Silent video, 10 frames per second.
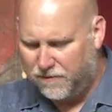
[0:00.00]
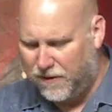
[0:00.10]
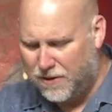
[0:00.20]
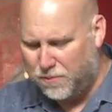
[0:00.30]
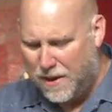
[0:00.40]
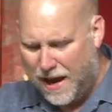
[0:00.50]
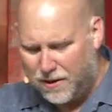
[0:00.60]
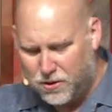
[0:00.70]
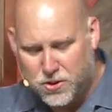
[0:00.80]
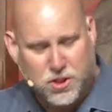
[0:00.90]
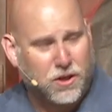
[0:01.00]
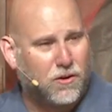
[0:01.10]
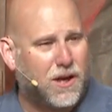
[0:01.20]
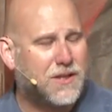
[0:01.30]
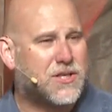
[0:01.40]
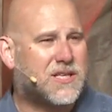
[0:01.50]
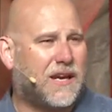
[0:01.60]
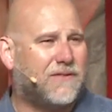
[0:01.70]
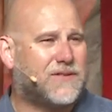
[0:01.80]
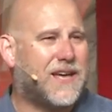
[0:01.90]
Faith matters to your
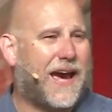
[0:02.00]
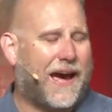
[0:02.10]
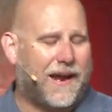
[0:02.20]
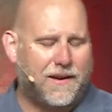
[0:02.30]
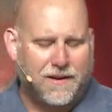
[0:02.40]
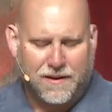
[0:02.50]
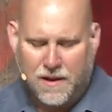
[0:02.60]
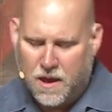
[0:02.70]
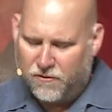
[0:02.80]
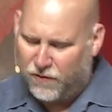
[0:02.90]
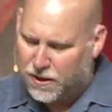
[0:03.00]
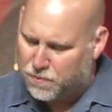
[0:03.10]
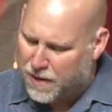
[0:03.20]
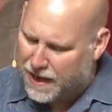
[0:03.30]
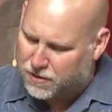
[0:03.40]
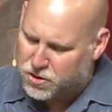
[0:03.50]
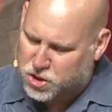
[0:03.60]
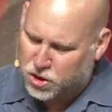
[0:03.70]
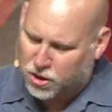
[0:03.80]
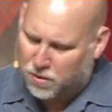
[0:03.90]
unsaved dad. Faith
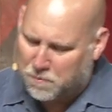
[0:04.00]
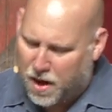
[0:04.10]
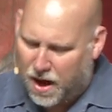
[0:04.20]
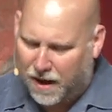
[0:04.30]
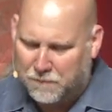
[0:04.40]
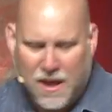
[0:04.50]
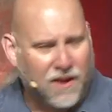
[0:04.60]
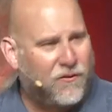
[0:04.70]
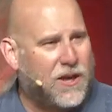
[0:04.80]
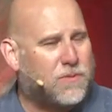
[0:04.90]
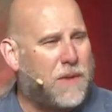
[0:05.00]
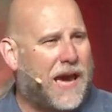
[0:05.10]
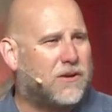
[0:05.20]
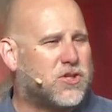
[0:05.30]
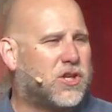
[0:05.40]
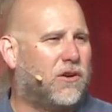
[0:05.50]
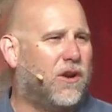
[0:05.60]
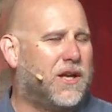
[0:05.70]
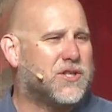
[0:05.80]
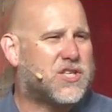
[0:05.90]
matters to your mom. Faith matters to your
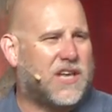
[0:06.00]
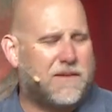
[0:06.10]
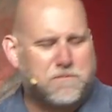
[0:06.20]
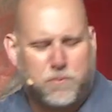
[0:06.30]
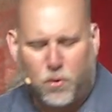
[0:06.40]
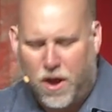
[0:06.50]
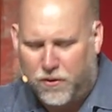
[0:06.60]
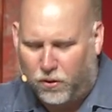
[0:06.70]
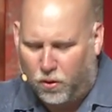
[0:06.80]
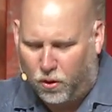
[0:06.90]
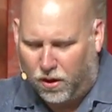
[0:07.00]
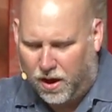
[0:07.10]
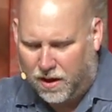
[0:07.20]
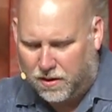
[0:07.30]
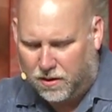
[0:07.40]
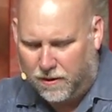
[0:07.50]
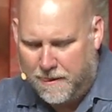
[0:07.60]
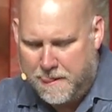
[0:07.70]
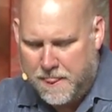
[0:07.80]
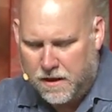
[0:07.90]
unsaved brother or uncle.
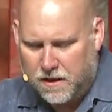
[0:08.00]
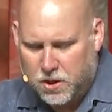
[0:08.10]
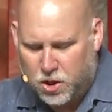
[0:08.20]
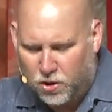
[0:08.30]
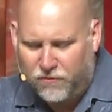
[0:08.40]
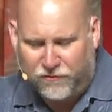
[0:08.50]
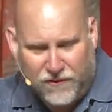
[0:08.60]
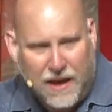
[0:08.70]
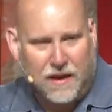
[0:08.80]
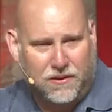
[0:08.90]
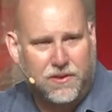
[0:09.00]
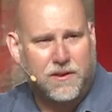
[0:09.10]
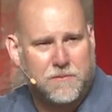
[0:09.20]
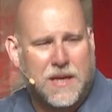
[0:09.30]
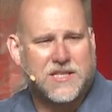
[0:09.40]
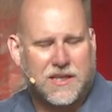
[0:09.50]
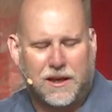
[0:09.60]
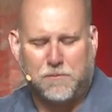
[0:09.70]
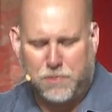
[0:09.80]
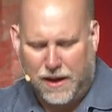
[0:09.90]
Your faith makes an
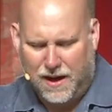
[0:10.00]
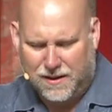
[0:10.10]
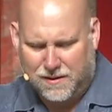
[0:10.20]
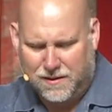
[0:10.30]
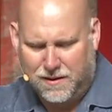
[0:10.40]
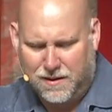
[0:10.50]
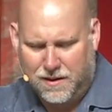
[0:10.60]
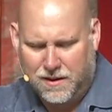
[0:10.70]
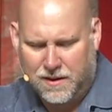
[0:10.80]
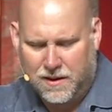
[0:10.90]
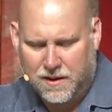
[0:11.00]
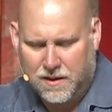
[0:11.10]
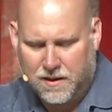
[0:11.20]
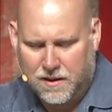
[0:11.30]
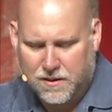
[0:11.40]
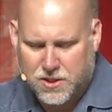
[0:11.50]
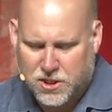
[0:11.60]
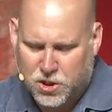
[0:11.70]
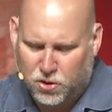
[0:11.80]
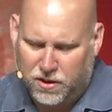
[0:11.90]
impact. The
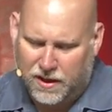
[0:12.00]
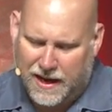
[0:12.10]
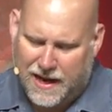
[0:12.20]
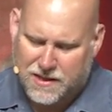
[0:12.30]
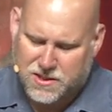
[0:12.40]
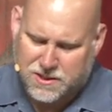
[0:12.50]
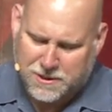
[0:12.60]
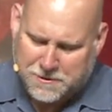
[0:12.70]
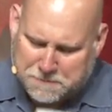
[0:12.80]
centurion asked,